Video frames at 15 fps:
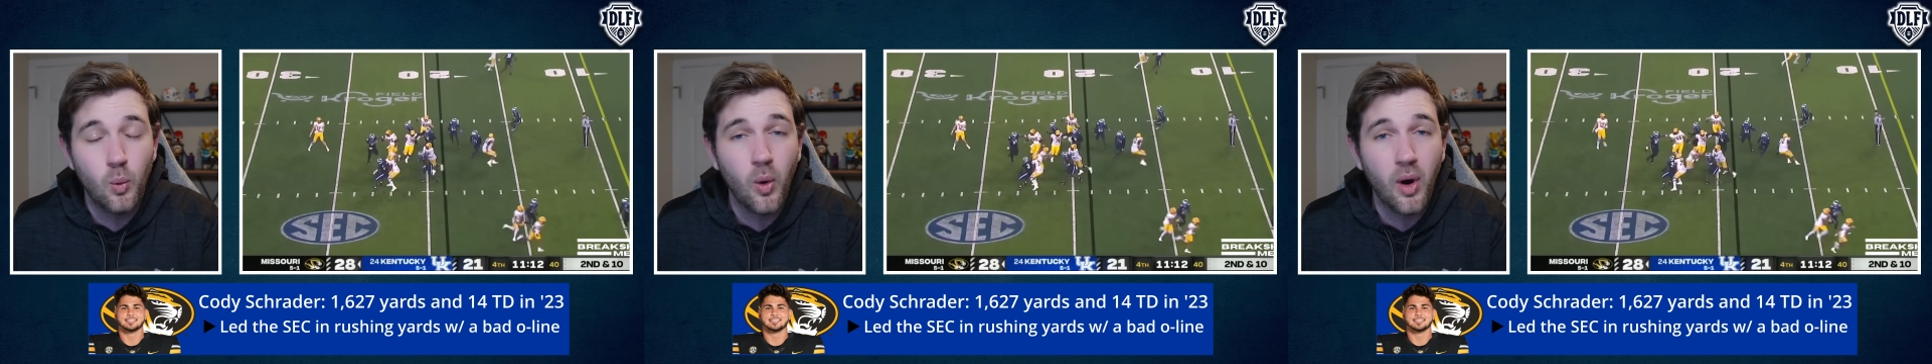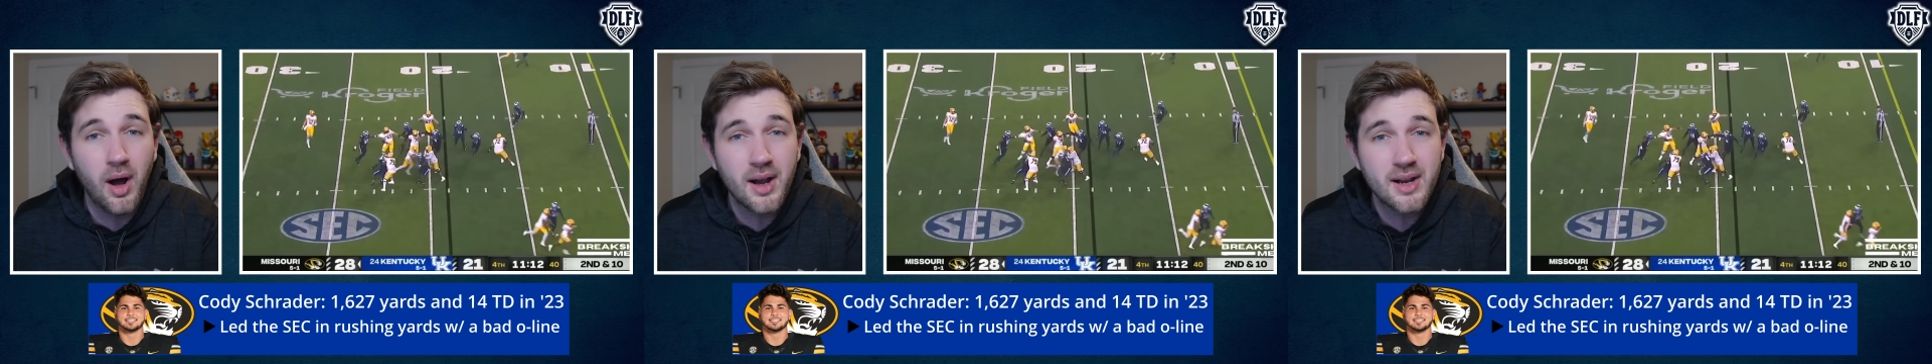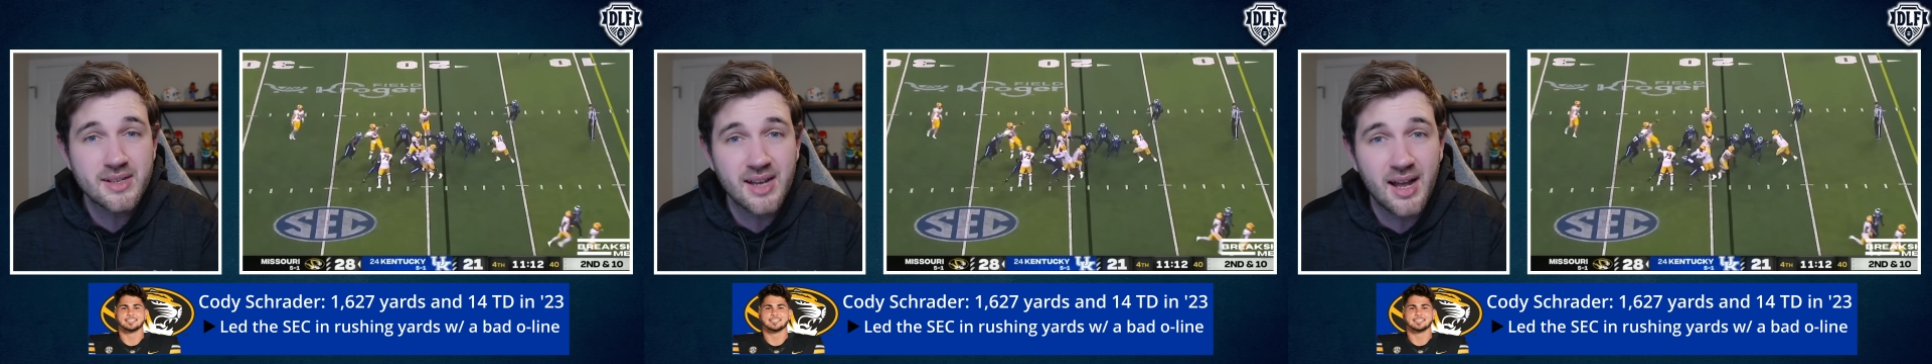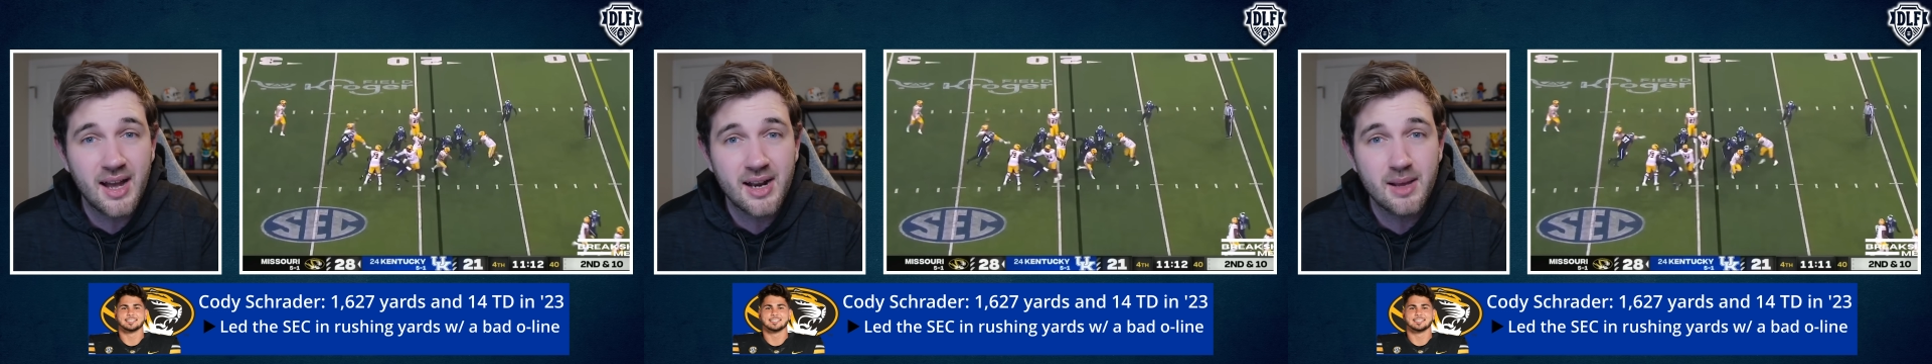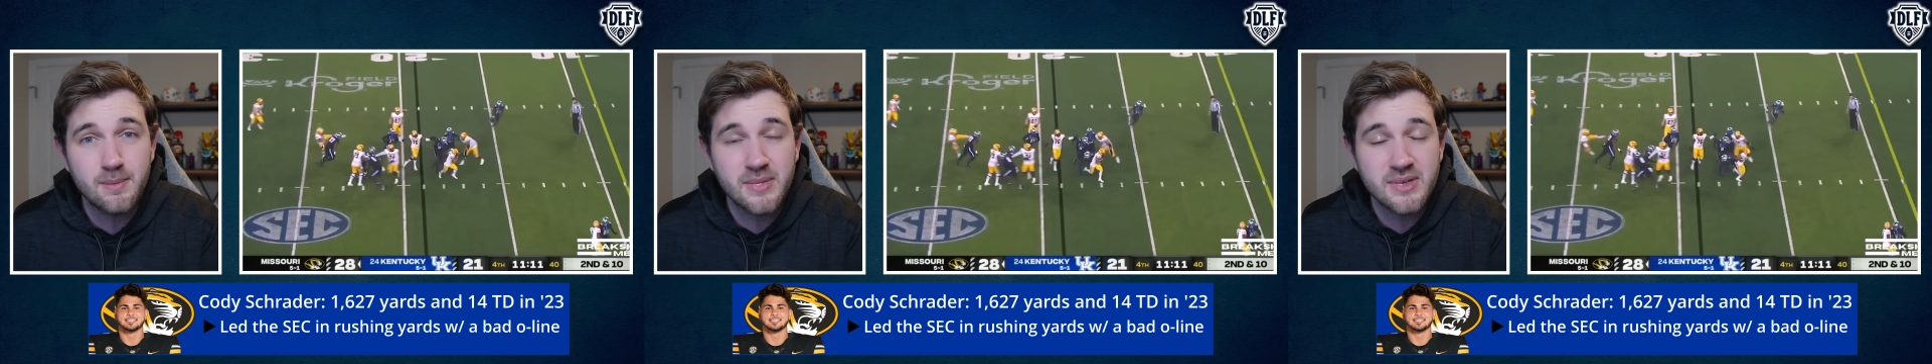walks
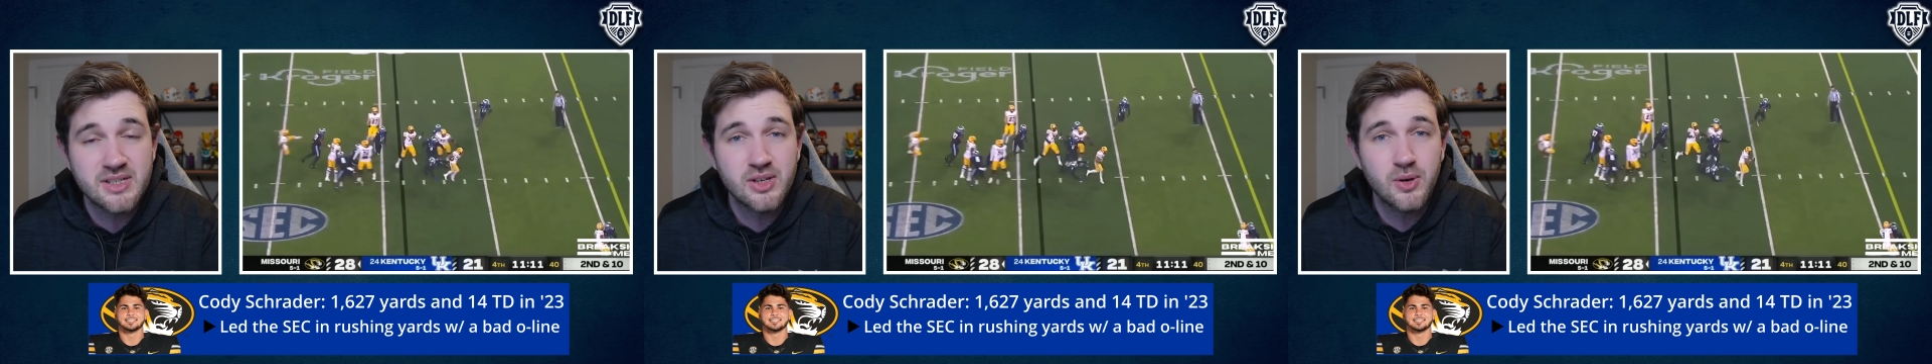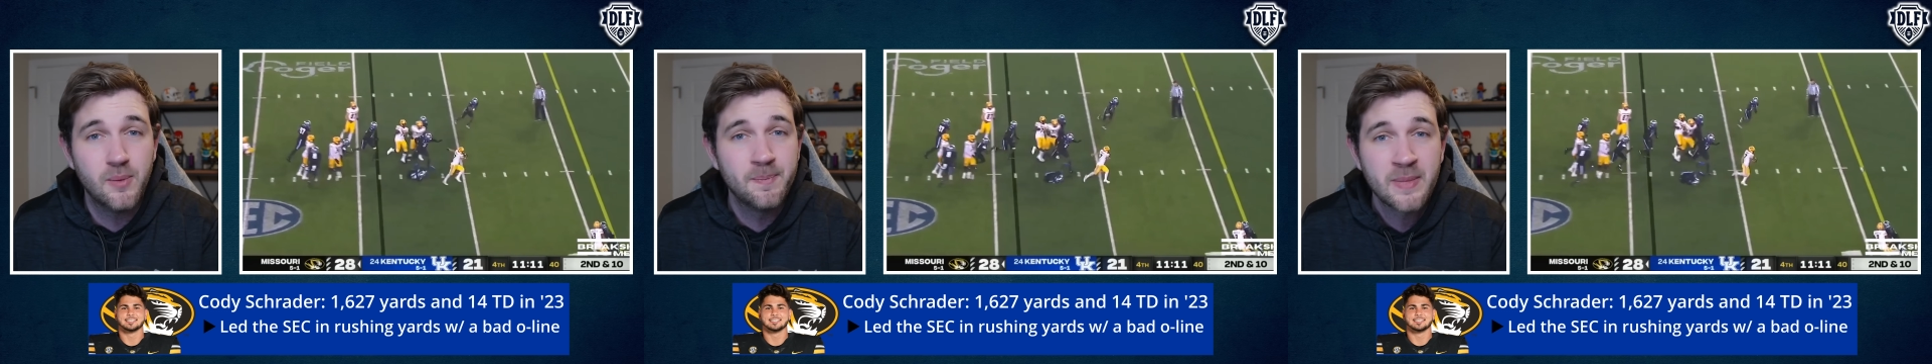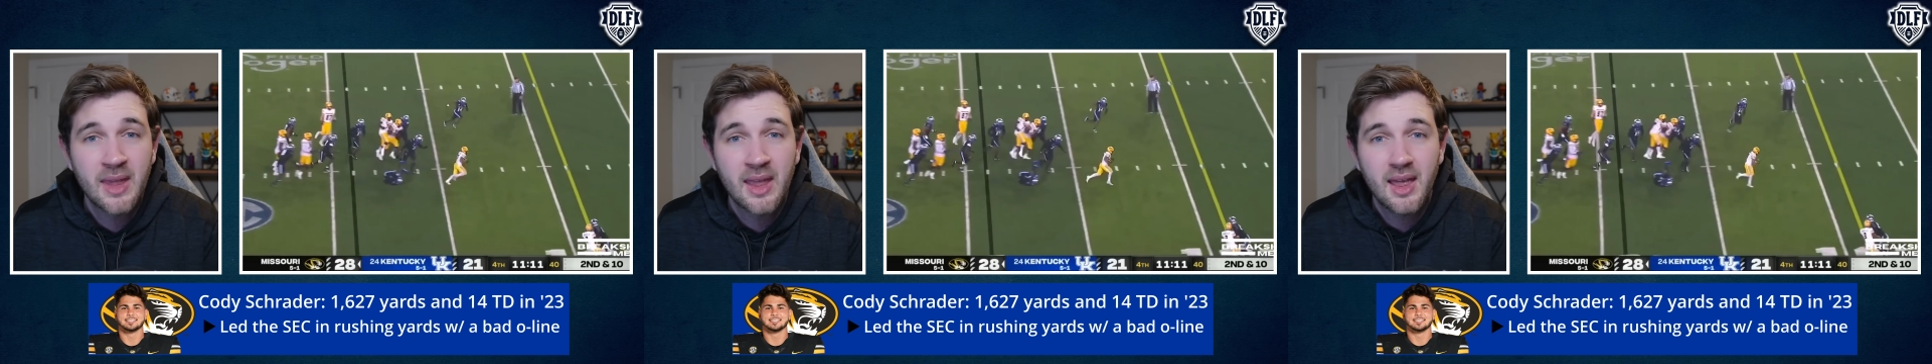on at Mizzou,